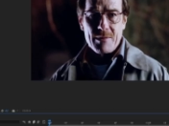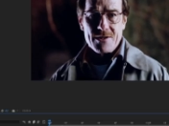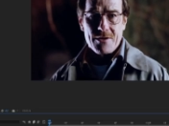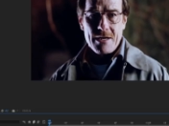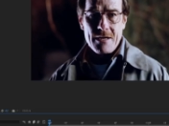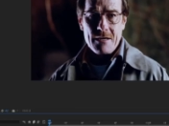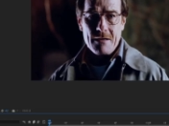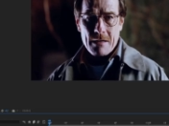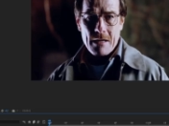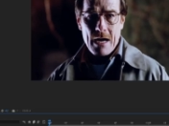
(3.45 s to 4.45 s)
really nice
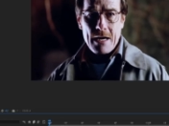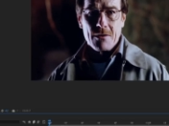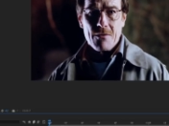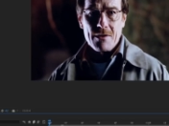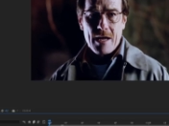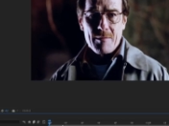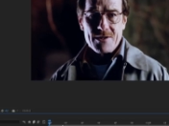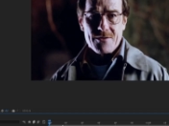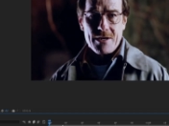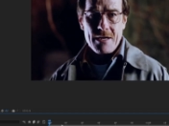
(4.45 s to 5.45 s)
and simple effect to
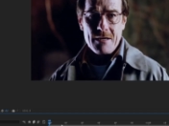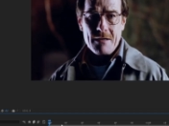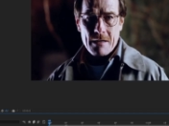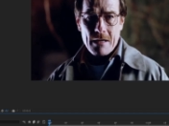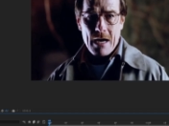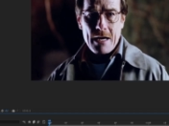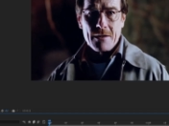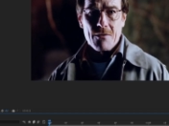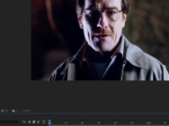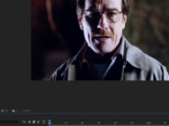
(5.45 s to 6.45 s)
use for your editing
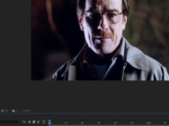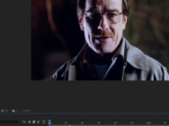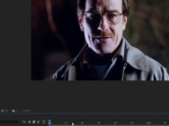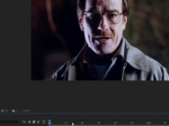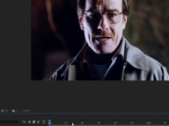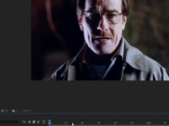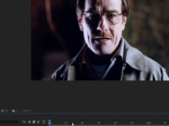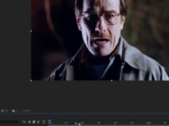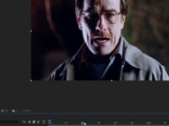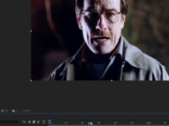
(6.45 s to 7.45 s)
projects.
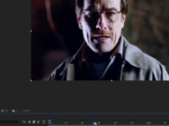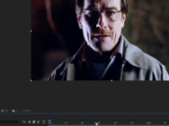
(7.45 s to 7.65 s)
Let's get